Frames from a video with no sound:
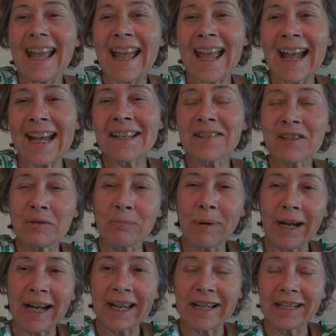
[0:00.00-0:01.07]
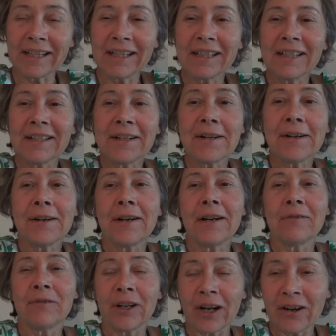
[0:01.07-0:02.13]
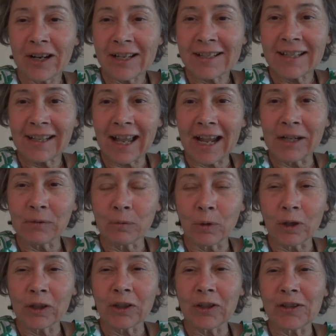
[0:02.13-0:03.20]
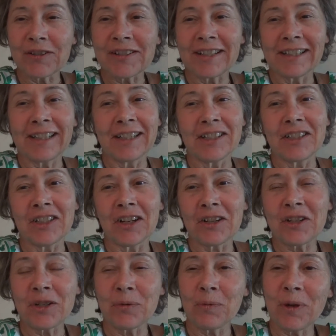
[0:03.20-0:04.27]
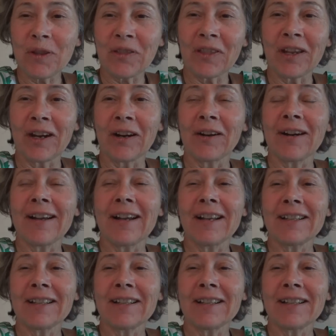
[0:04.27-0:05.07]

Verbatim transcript: asked by various light workers in conjunction with their